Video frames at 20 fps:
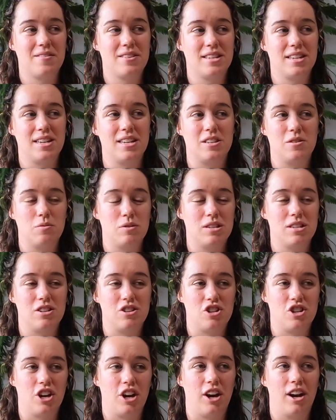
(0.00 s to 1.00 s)
seeds was
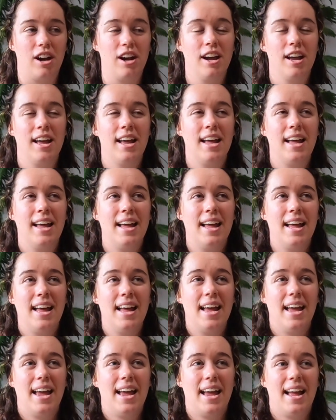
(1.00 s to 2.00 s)
this year,
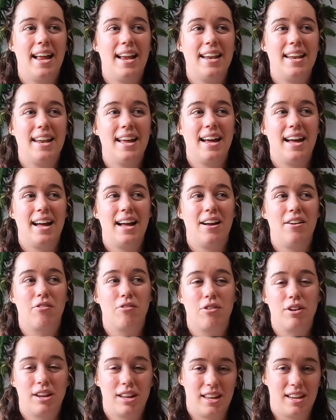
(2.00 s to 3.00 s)
and
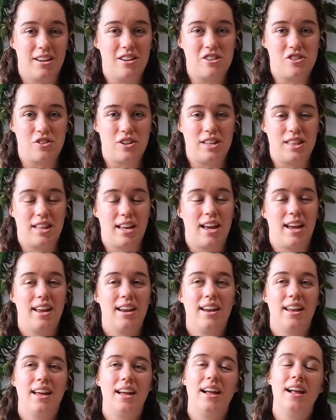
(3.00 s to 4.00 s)
really enjoyed that.
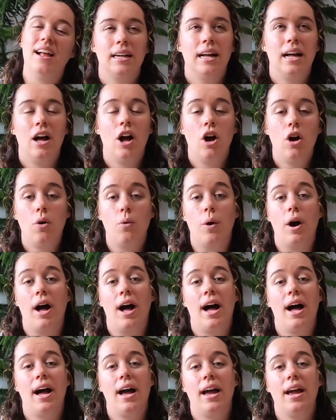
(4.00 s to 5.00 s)
Oh,
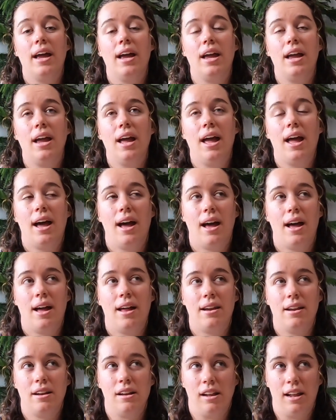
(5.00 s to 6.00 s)
I had
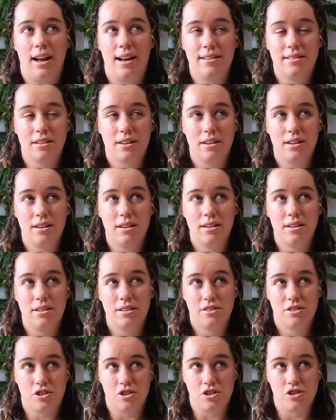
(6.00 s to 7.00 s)
an Alaska
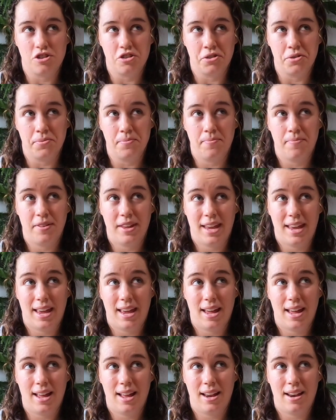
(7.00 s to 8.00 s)
nasturtium
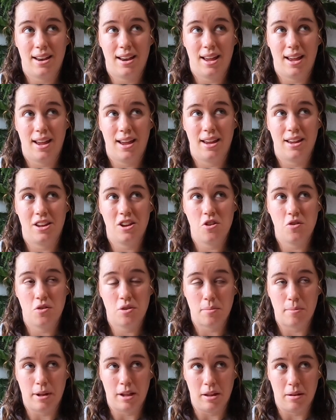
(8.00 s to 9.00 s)
and a
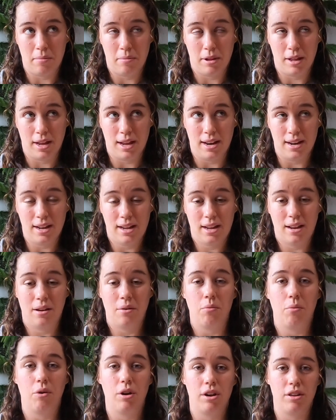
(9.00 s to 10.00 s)
cucamelon plant
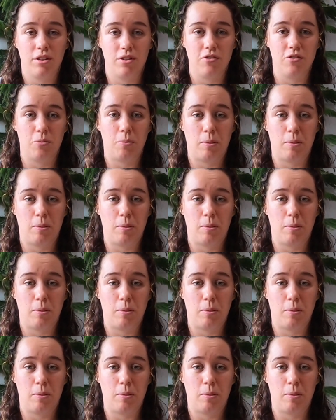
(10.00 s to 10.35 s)
in one of those